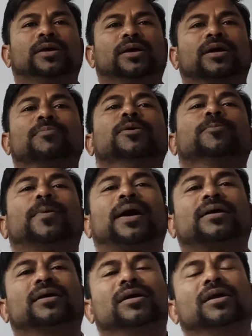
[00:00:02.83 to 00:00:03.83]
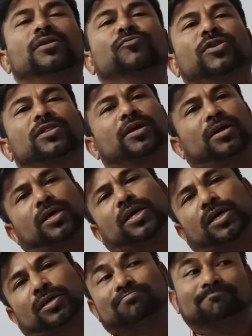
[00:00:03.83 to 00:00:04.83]
coming back again with
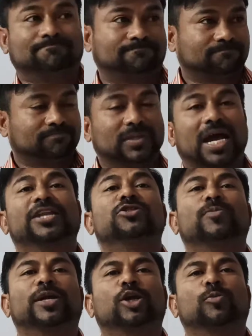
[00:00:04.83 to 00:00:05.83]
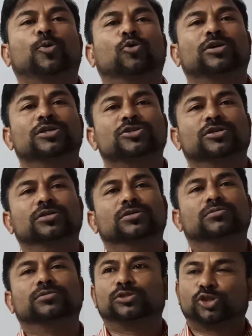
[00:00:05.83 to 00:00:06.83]
the arithmetic
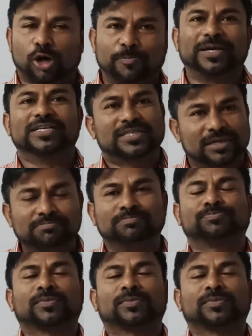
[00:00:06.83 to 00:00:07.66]
progression topic sum.